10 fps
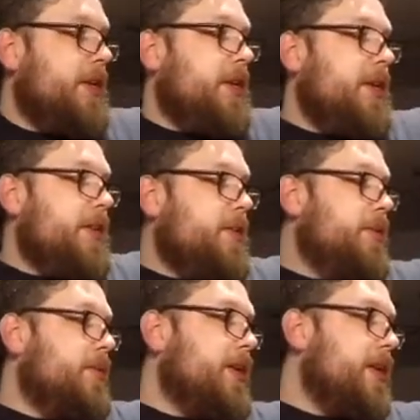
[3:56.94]
And
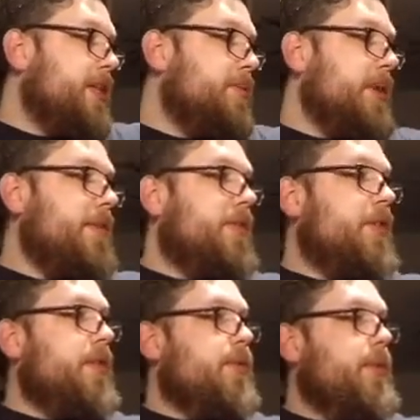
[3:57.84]
to that we have
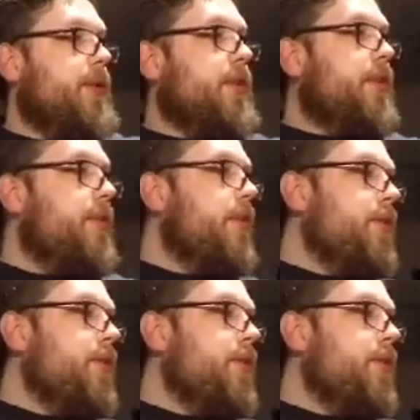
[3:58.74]
another one.